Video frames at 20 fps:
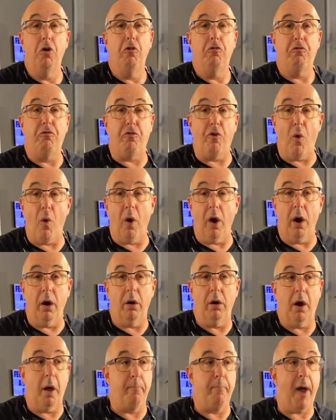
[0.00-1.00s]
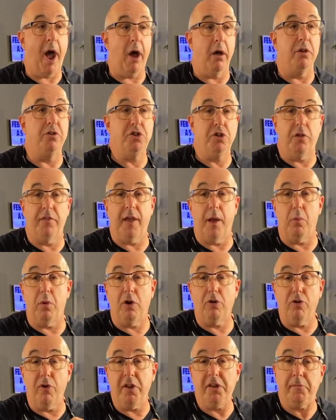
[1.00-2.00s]
for about until they were
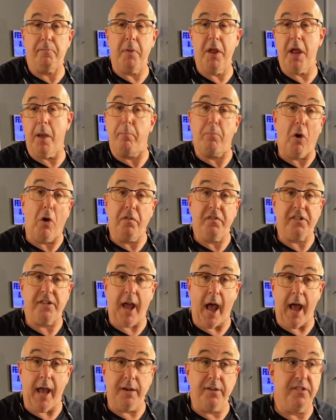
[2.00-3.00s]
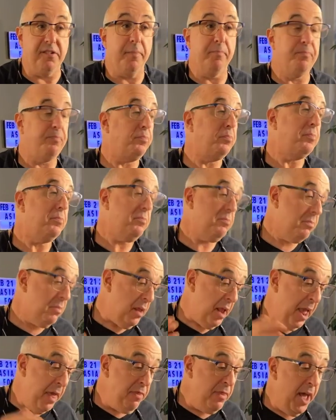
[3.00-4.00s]
crispy on both sides.
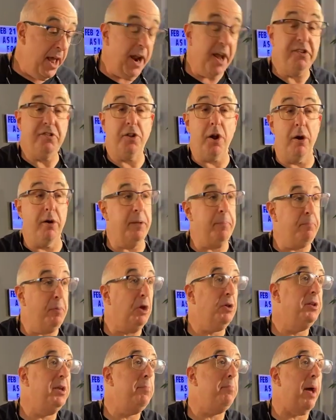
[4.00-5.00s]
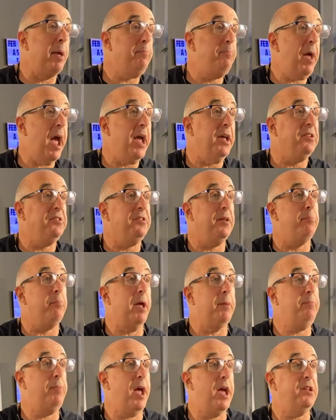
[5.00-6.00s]
And then I started building my base. And my
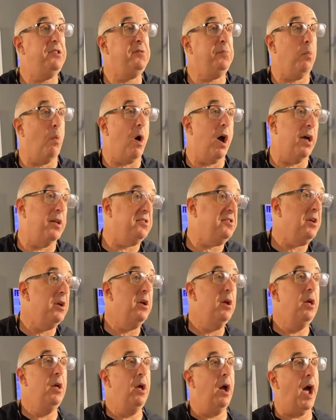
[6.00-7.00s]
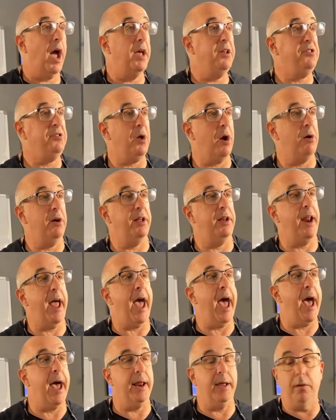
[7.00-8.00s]
base was, I started
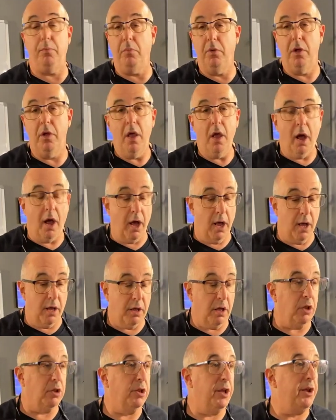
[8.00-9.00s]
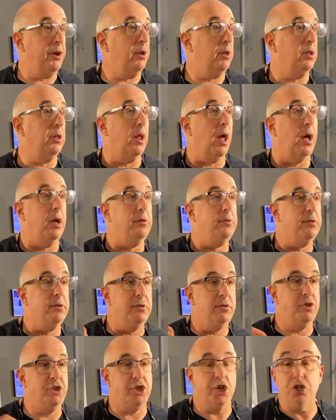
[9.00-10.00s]
adding a little
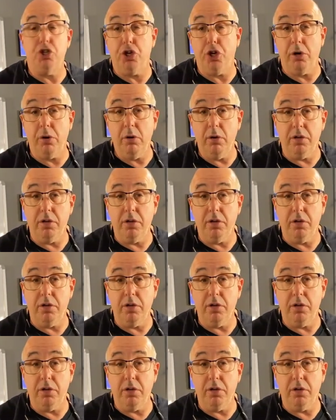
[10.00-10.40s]
ginger,